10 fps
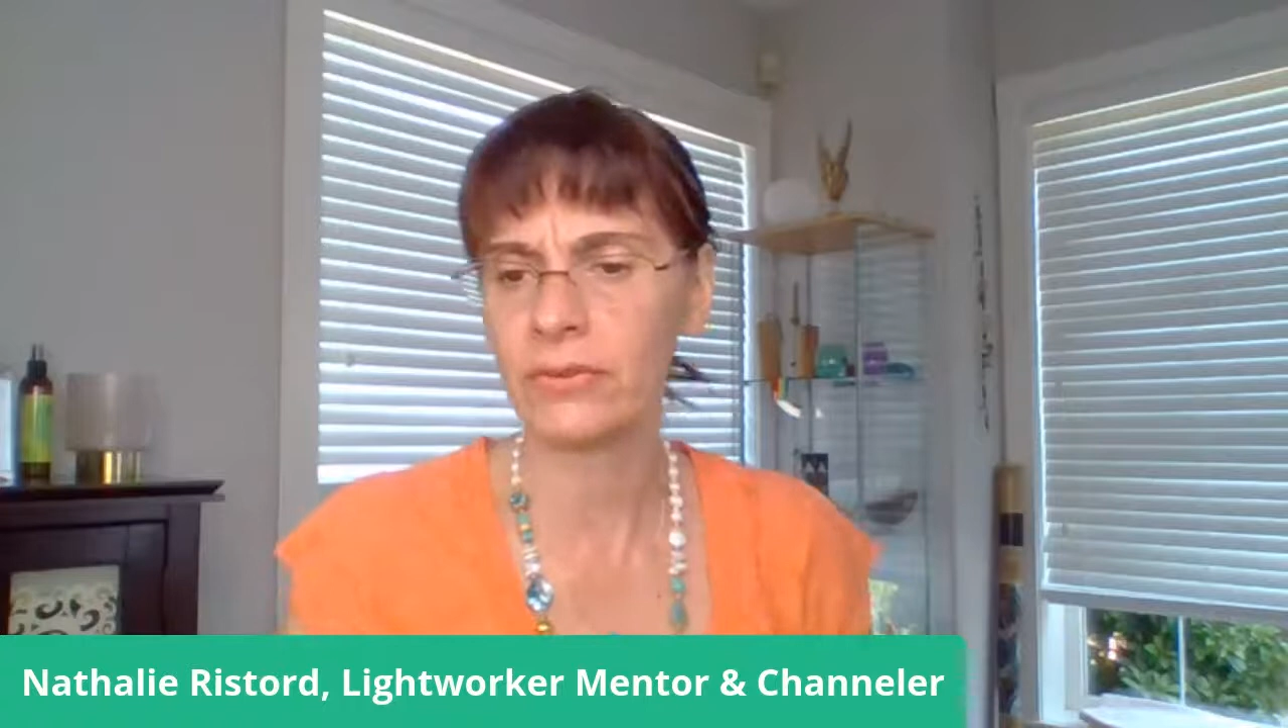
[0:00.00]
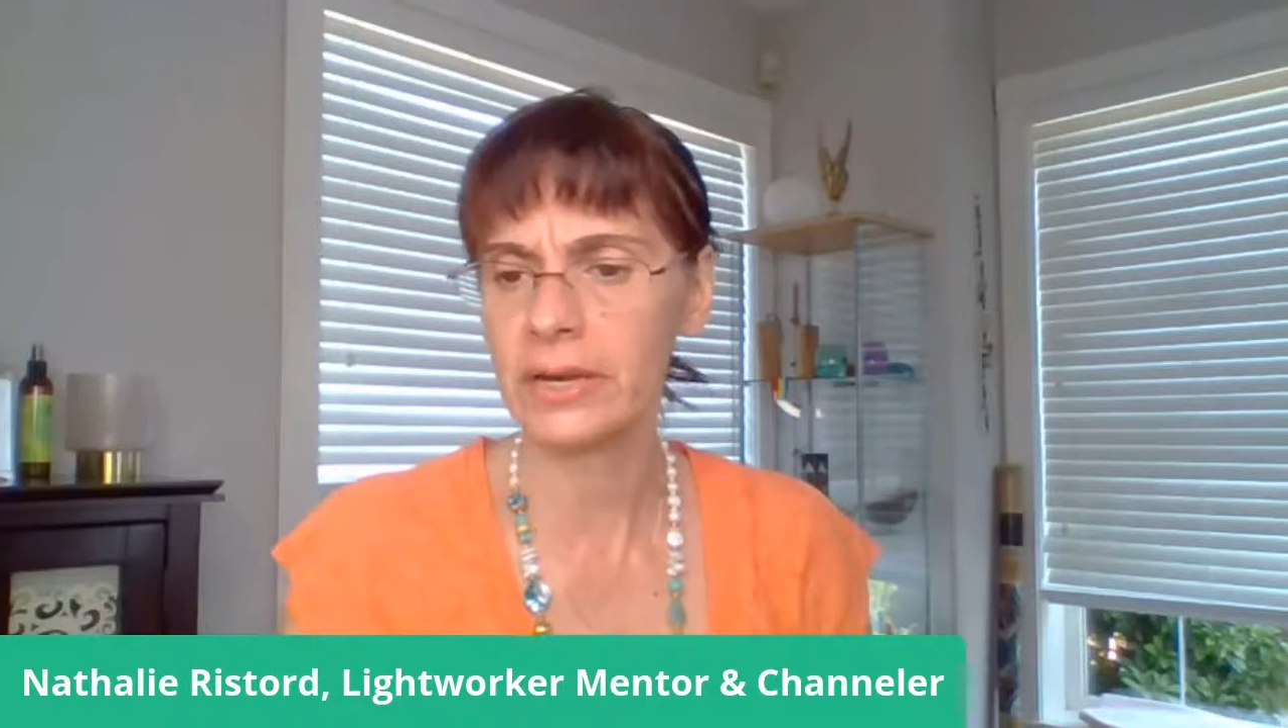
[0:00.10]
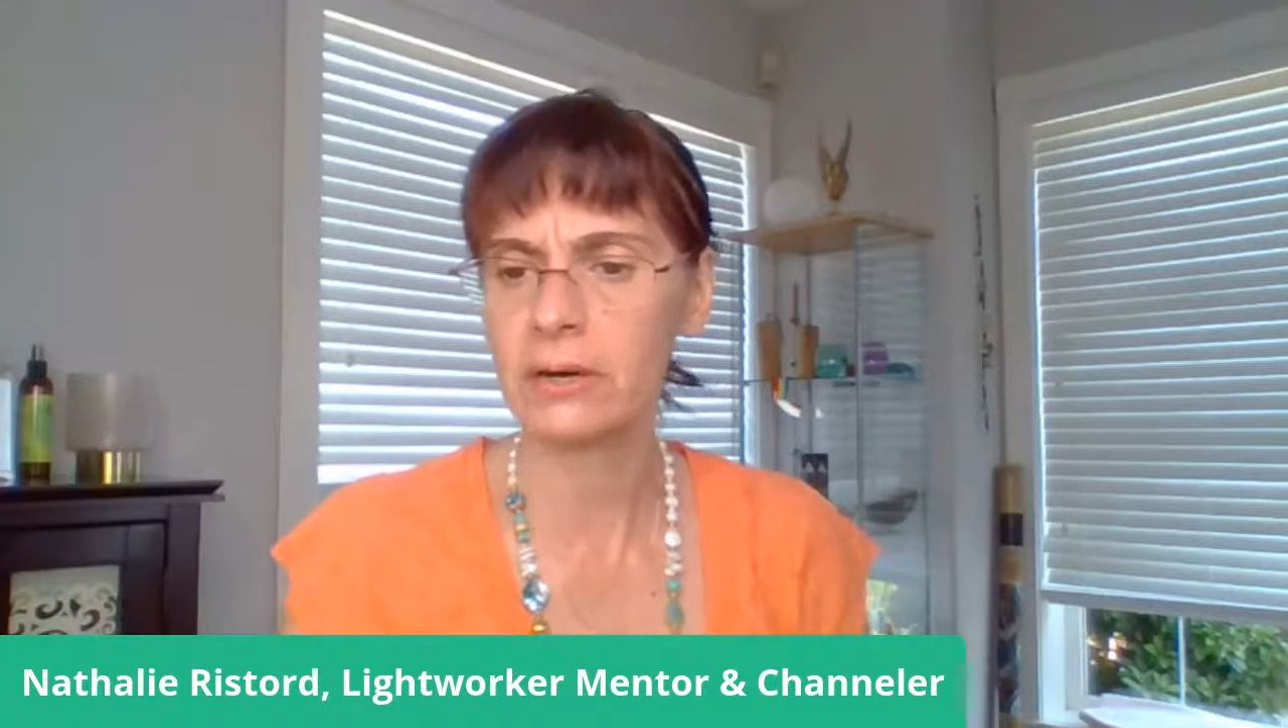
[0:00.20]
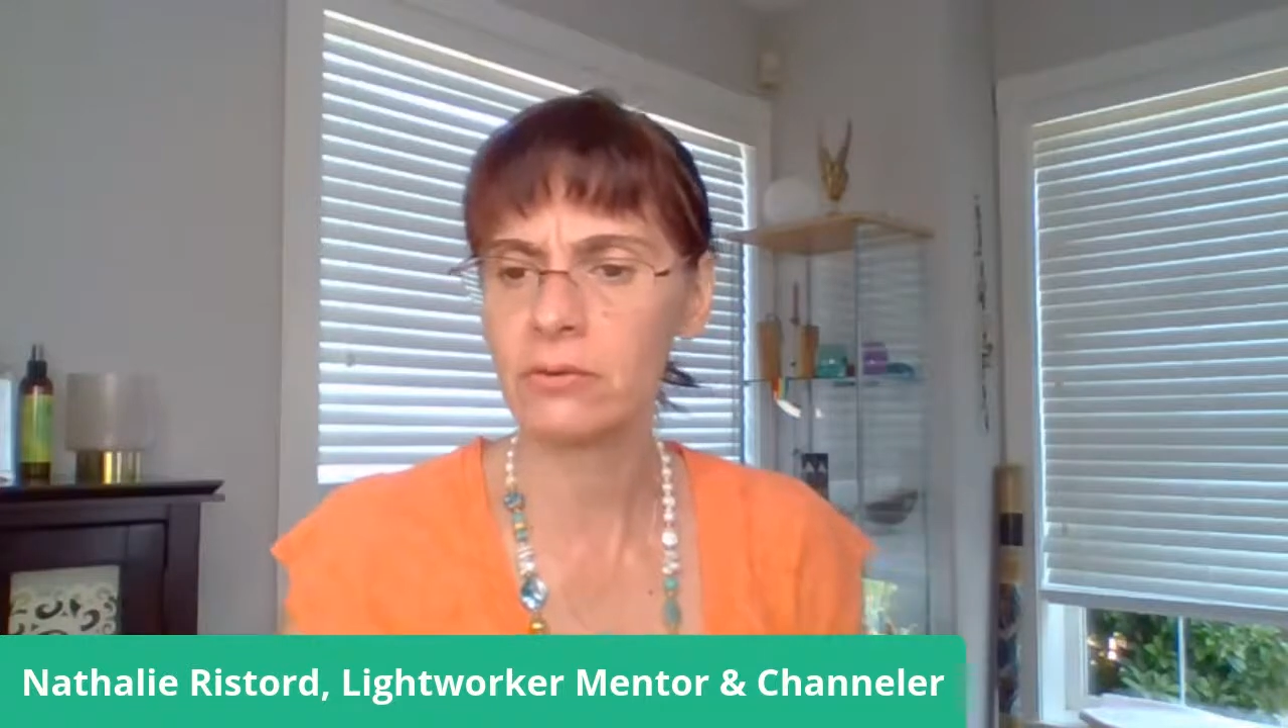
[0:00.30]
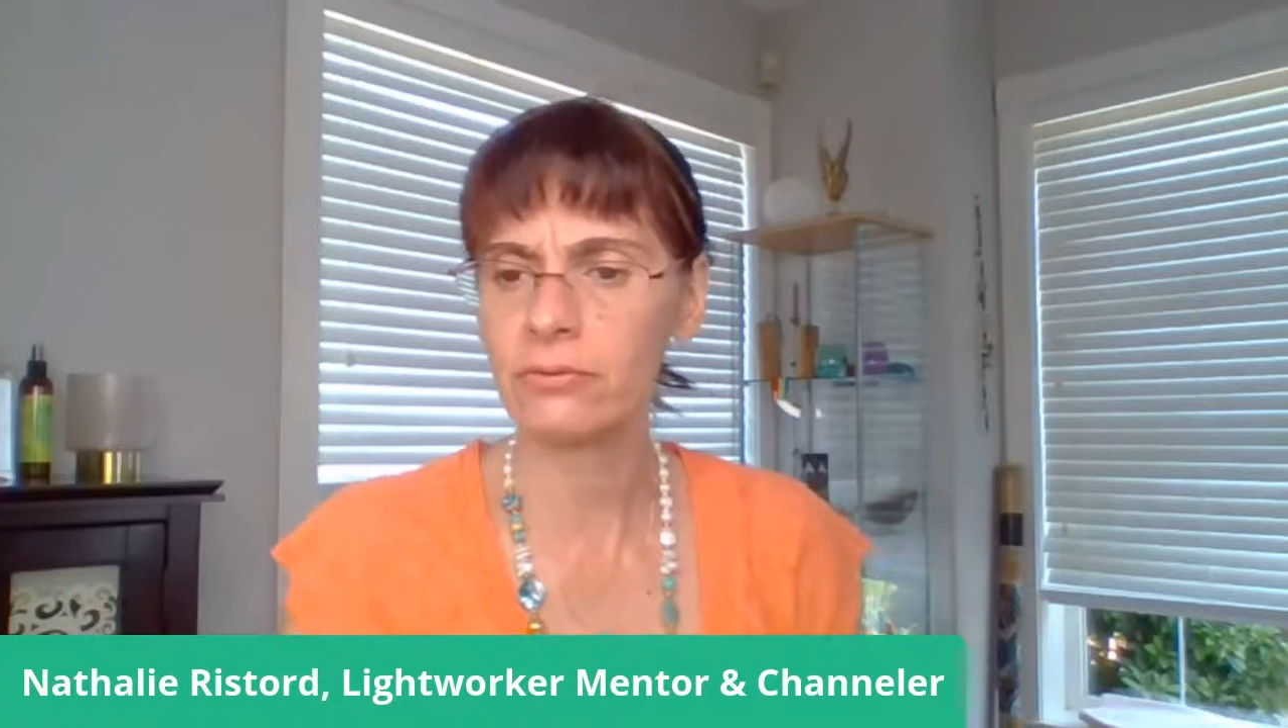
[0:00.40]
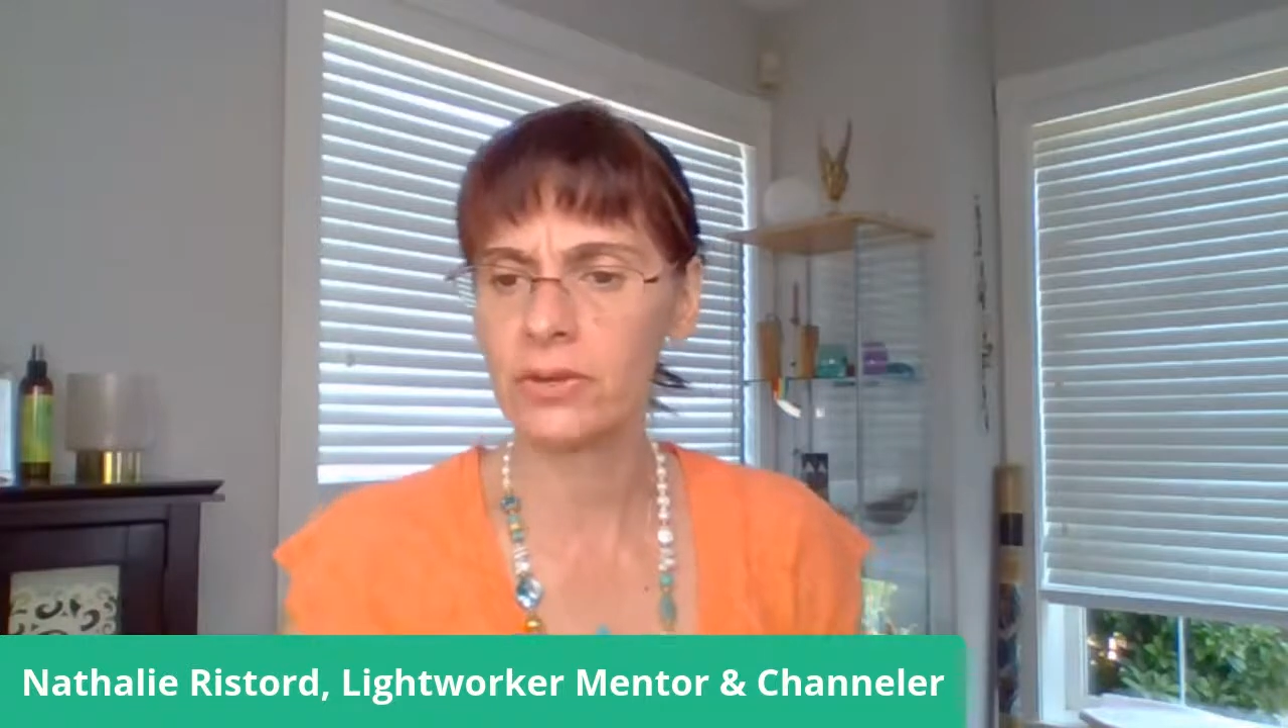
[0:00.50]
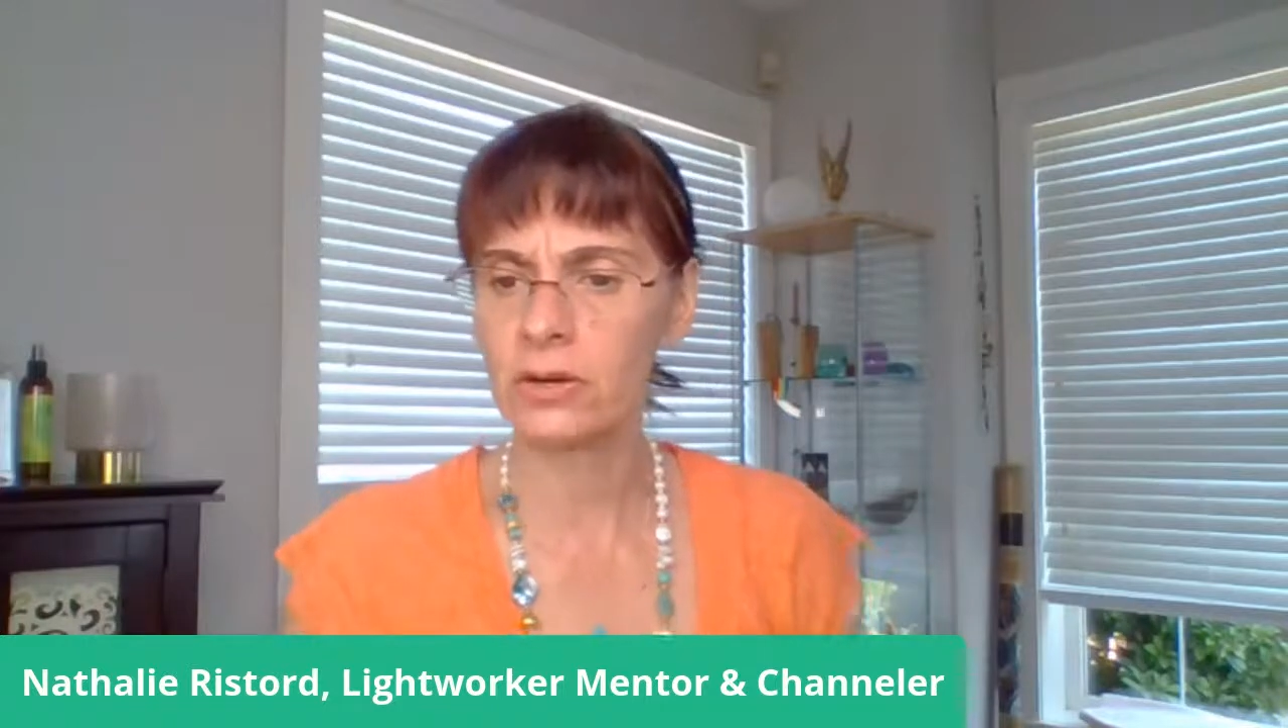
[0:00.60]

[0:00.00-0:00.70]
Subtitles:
fear